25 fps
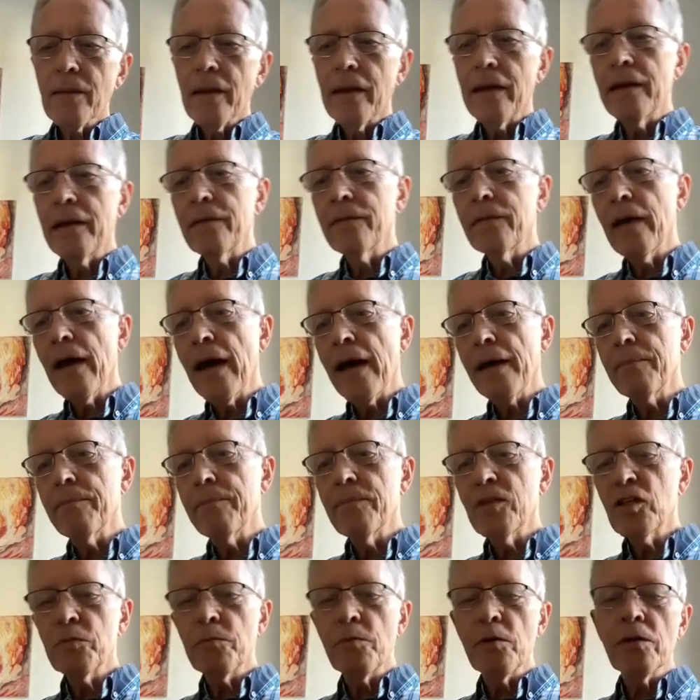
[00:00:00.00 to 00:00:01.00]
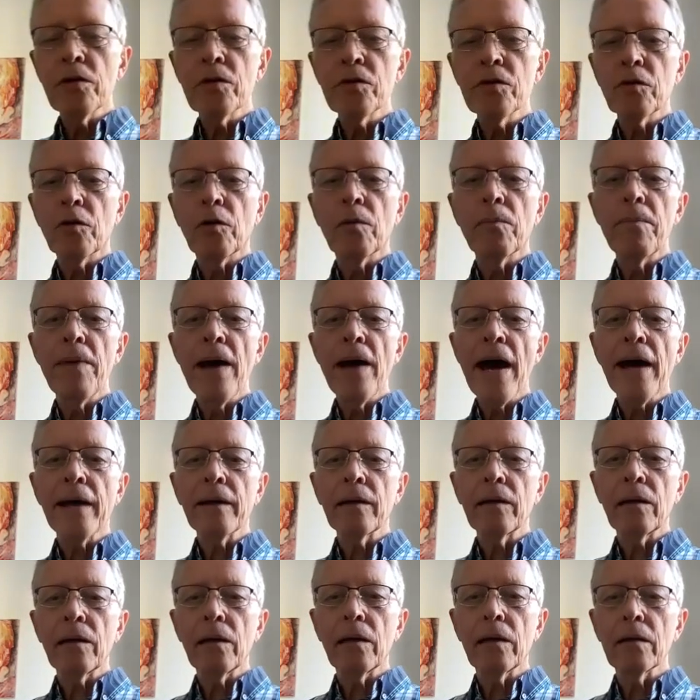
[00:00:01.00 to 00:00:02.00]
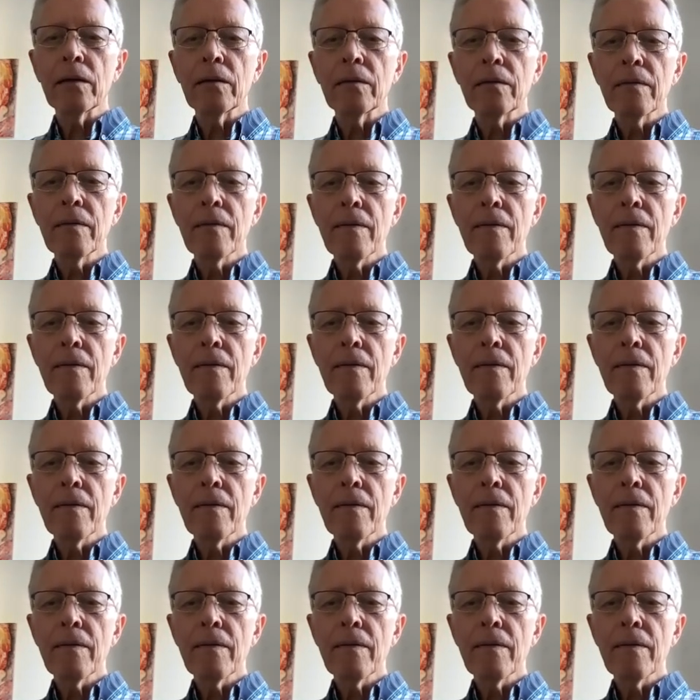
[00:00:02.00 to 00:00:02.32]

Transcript: in that spiritual battle,